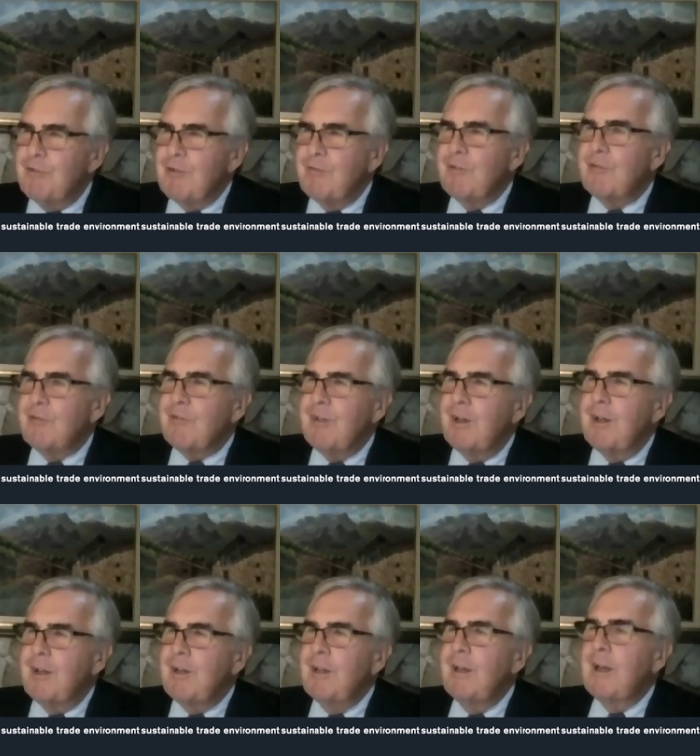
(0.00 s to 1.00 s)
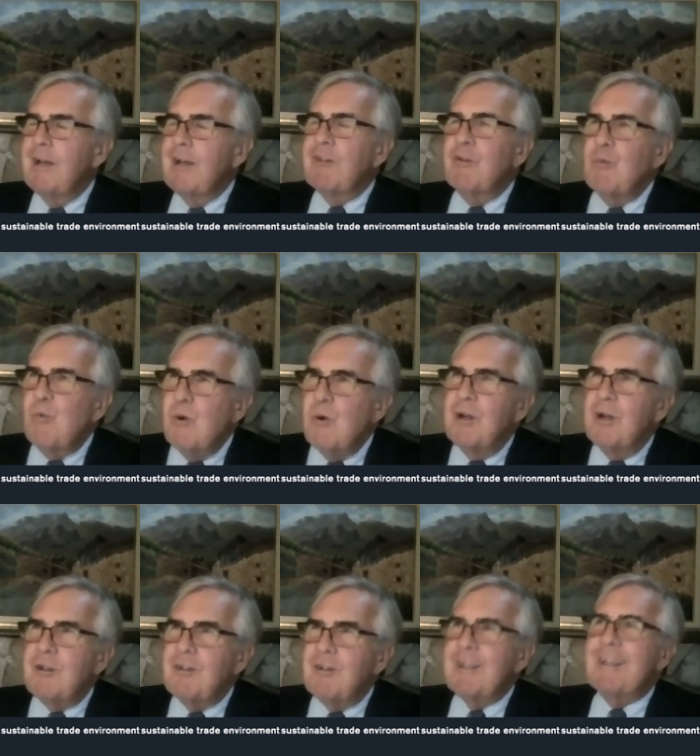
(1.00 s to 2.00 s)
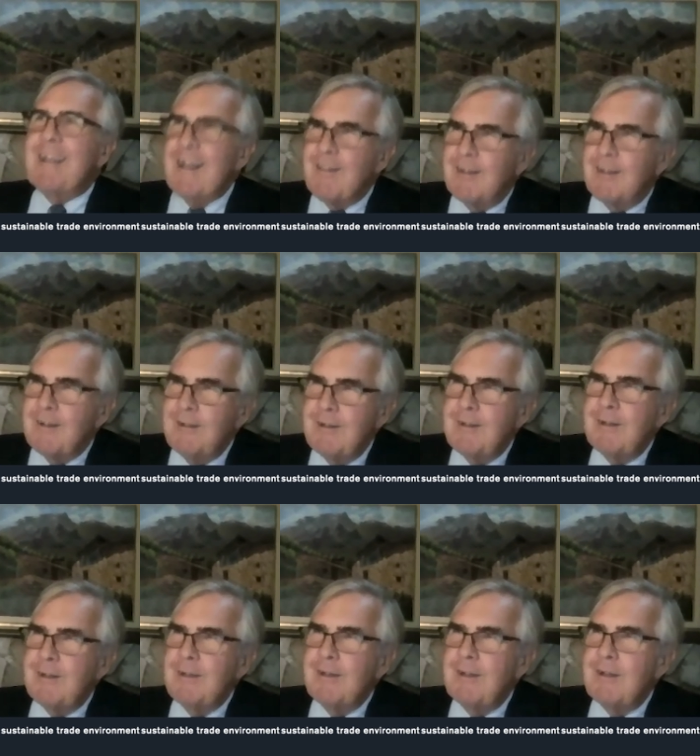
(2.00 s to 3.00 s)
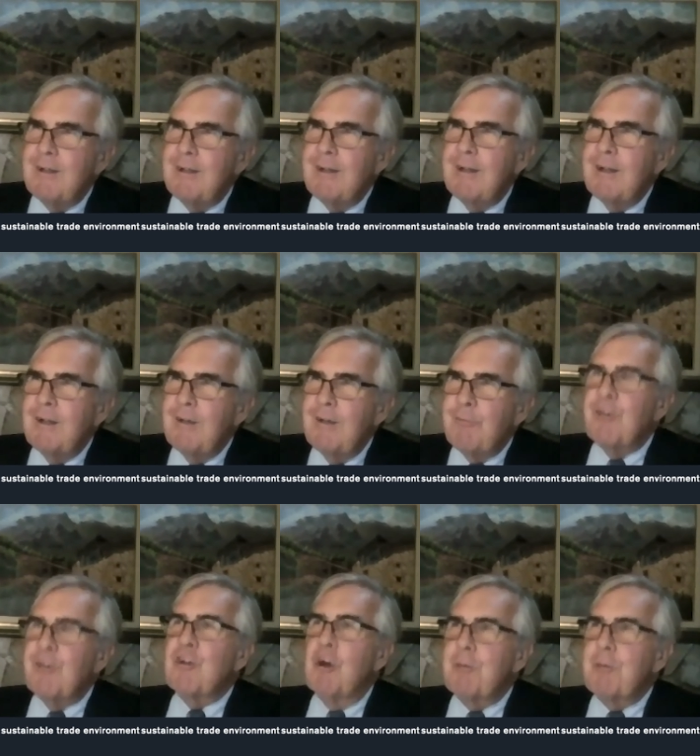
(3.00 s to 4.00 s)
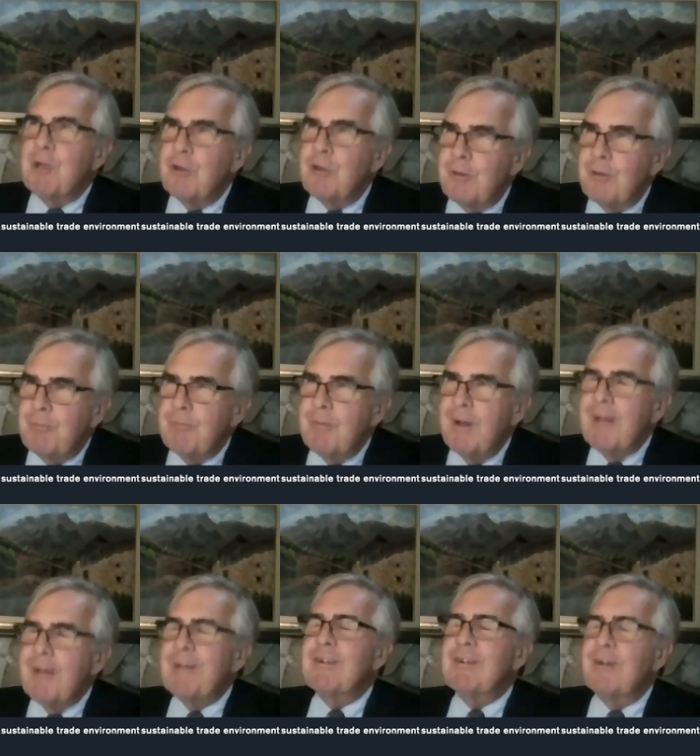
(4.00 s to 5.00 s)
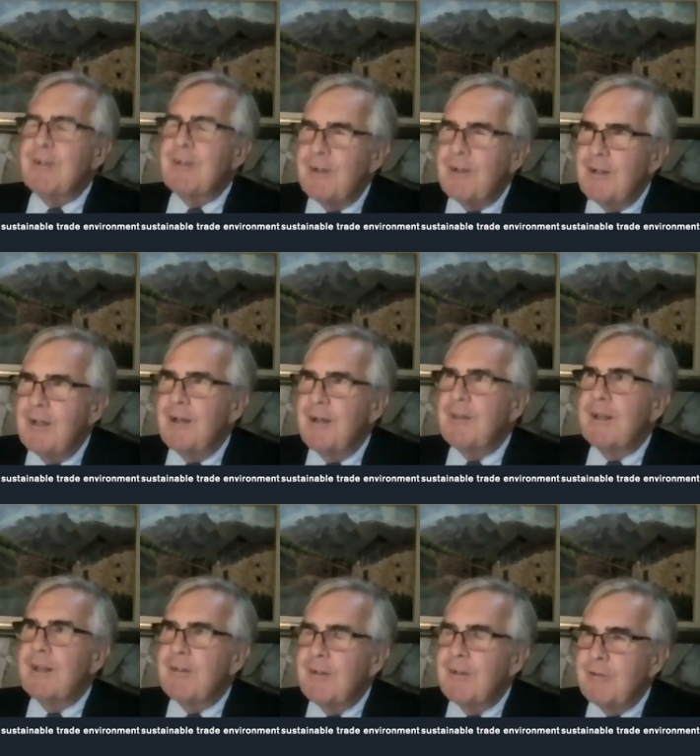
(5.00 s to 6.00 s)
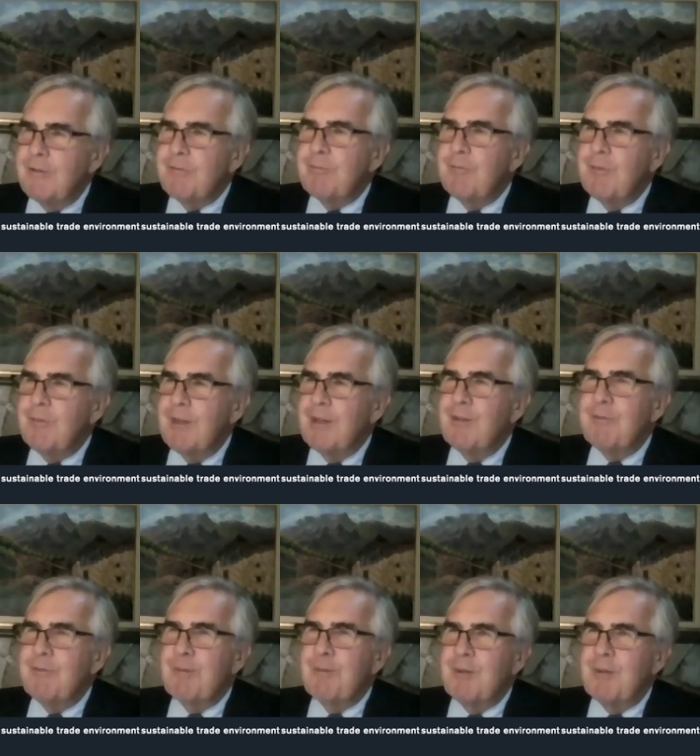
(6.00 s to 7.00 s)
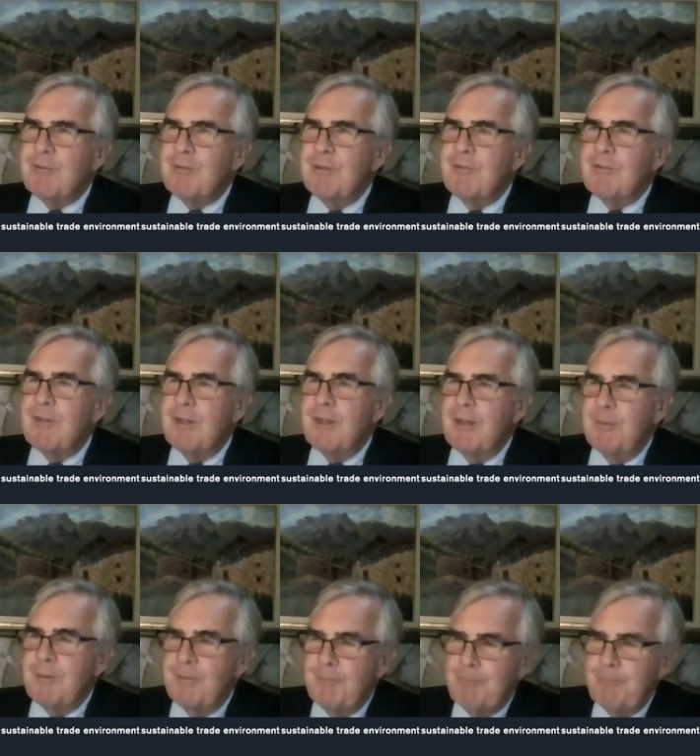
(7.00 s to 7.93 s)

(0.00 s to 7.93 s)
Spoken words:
aside and to work together for the common good. I can't underline that enough. Thank you very much, Chris. Take care, bye.